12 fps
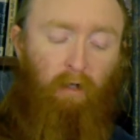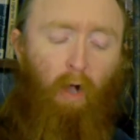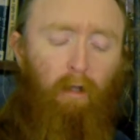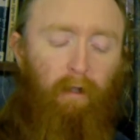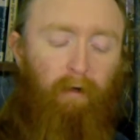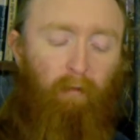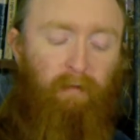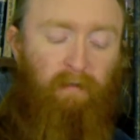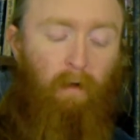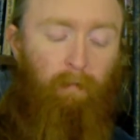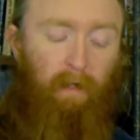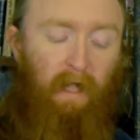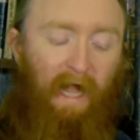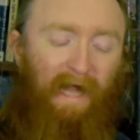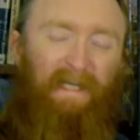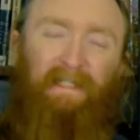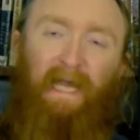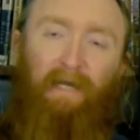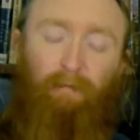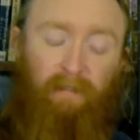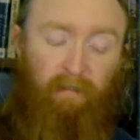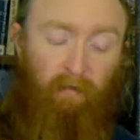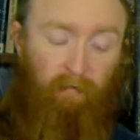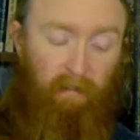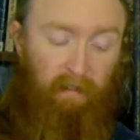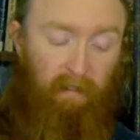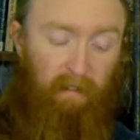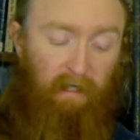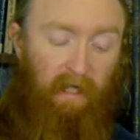The collar was up and his head was down,